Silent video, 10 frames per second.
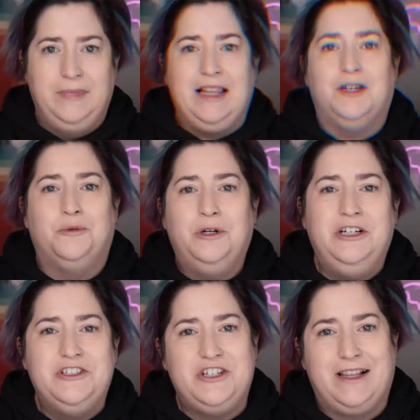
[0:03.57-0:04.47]
Hello
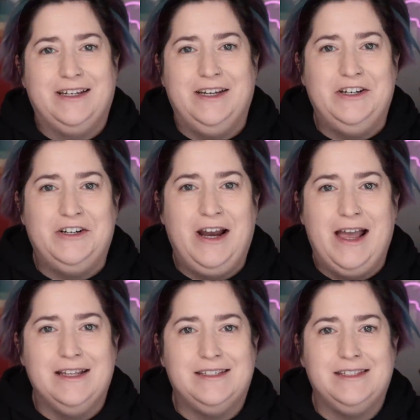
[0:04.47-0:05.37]
world, Shelly here,
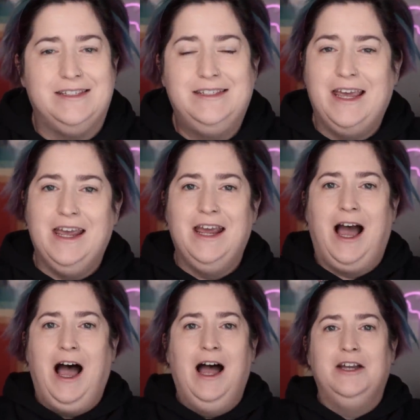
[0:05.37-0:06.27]
and today
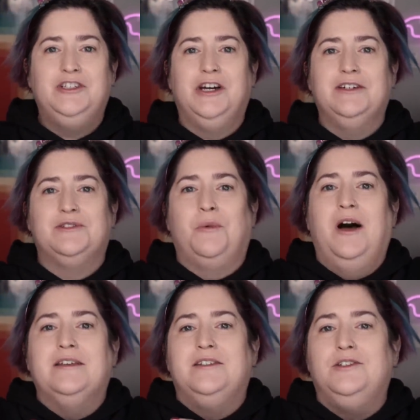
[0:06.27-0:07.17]
I just
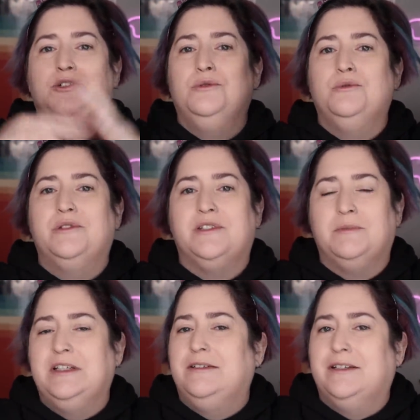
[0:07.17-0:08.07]
want to do
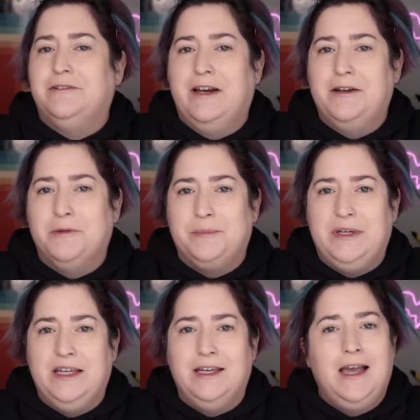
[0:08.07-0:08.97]
some little get ready with
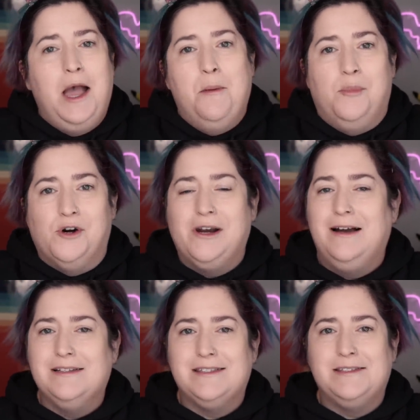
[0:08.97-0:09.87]
me, put
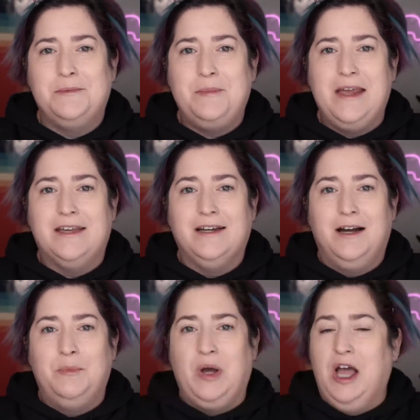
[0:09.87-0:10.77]
on some
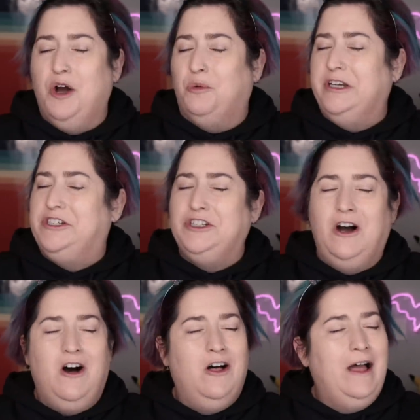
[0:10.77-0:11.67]
makeup, wish
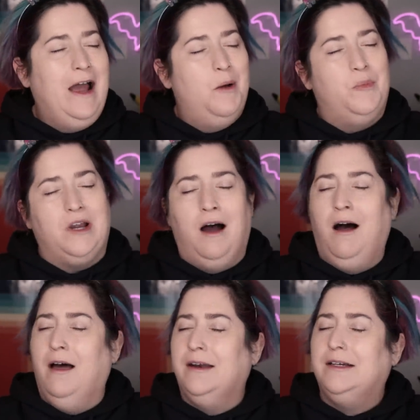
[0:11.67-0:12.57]
y'all happy
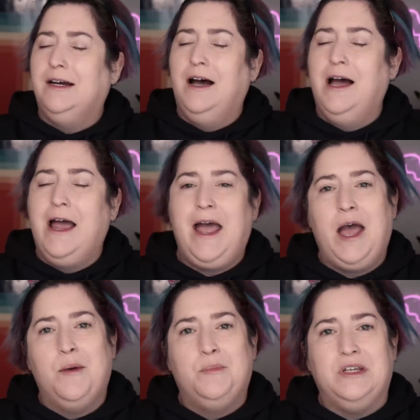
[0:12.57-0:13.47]
Hanukkah,
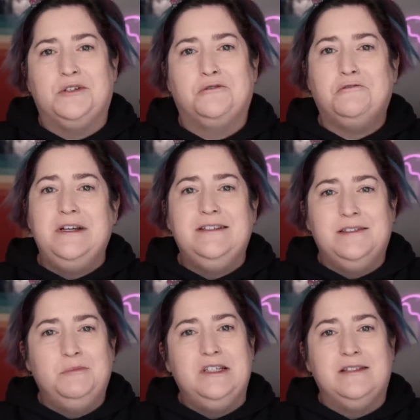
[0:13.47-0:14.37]
happy
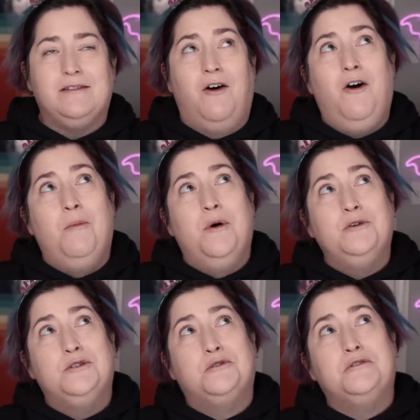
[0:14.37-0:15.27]
Christmas,
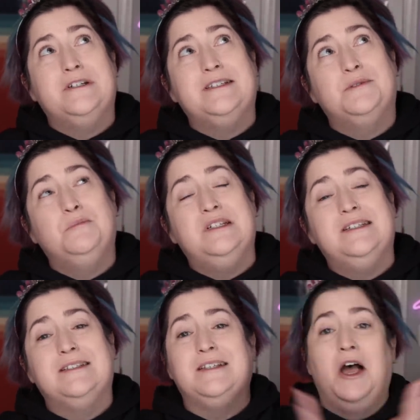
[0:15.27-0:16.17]
almost
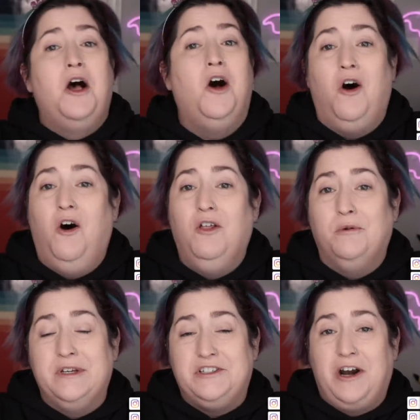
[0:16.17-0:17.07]
Christmas, all the
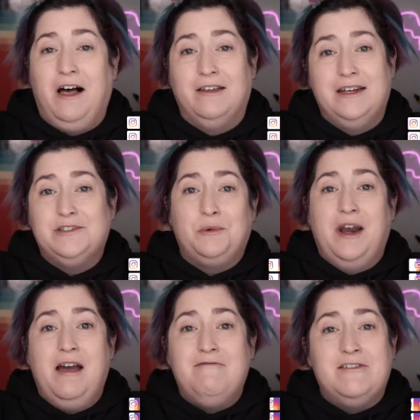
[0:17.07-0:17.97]
winter holidays,
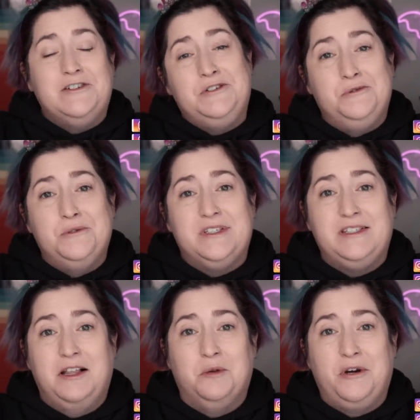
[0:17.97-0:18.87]
whatever you
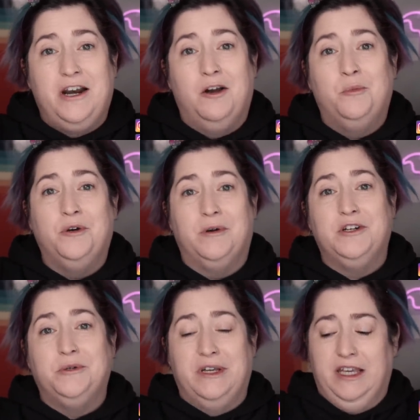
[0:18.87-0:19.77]
celebrate, I hope you are
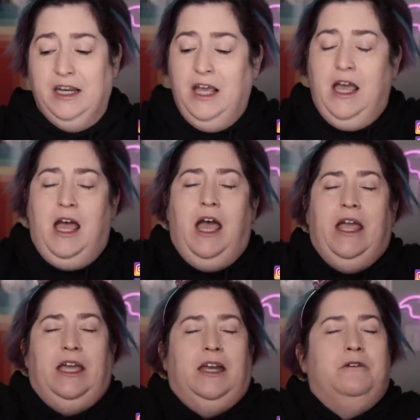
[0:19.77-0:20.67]
doing it
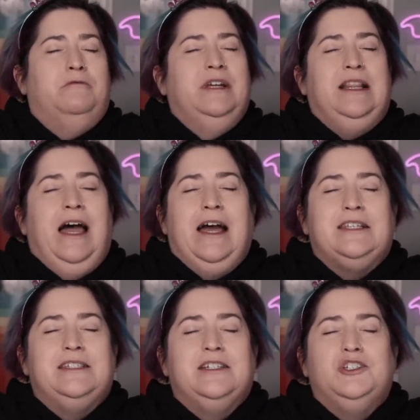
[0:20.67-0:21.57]
in a
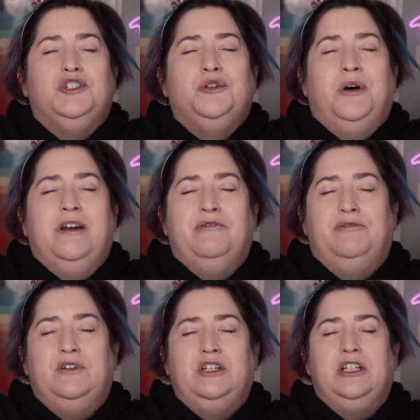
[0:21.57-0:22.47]
relaxing,
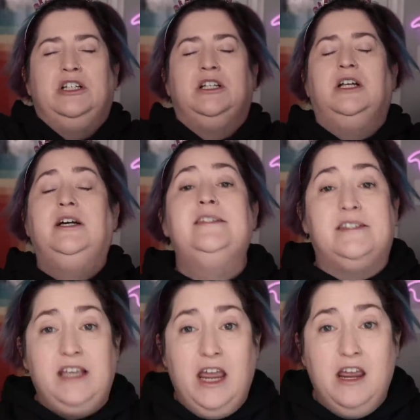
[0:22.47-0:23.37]
joyful,
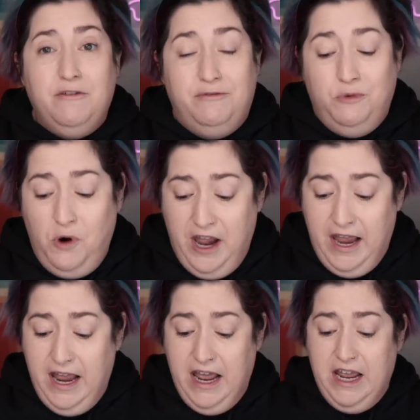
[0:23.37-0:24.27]
safe
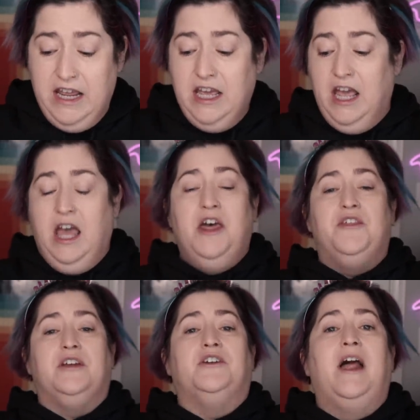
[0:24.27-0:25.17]
way,
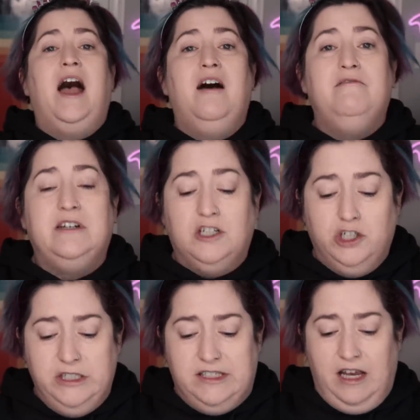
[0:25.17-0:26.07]
that you're having a
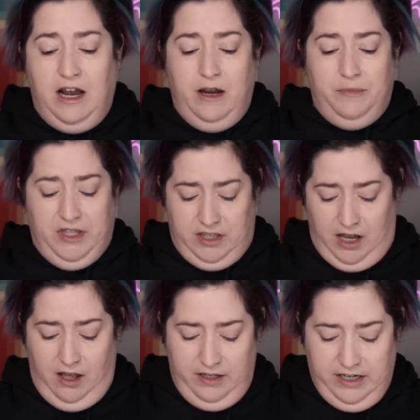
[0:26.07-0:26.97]
good time, that the
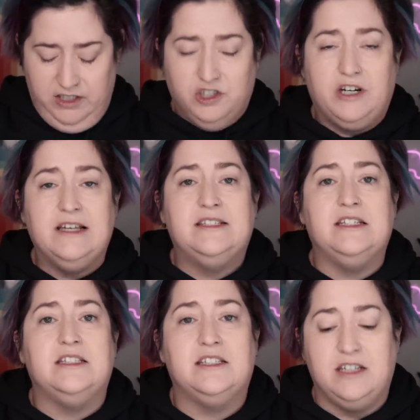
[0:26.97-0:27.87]
holiday stress
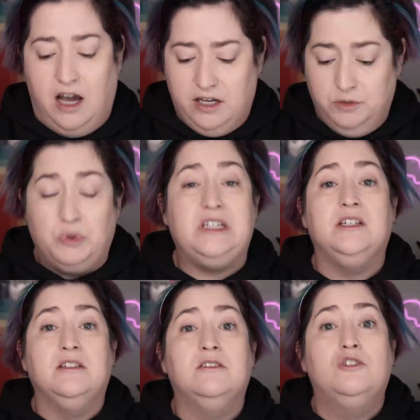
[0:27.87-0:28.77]
is not
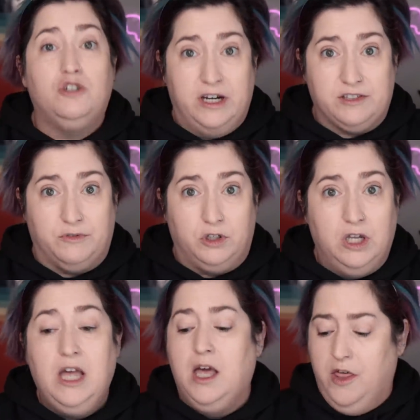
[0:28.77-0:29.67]
being stressful,
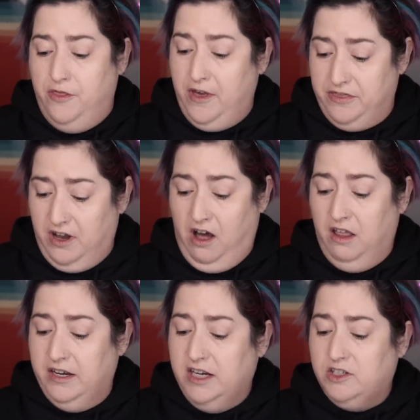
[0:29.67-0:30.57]
that the
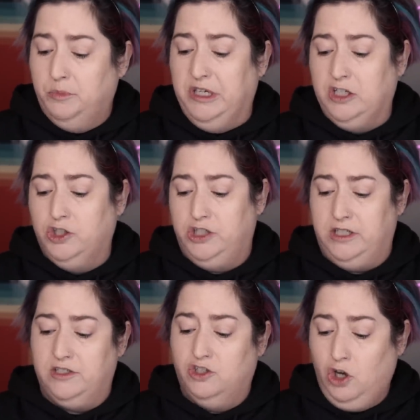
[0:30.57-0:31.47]
holidays are being good to
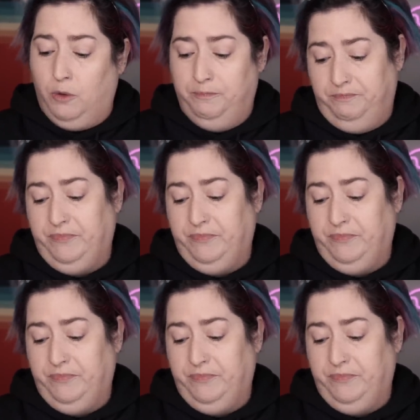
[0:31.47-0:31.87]
you. So,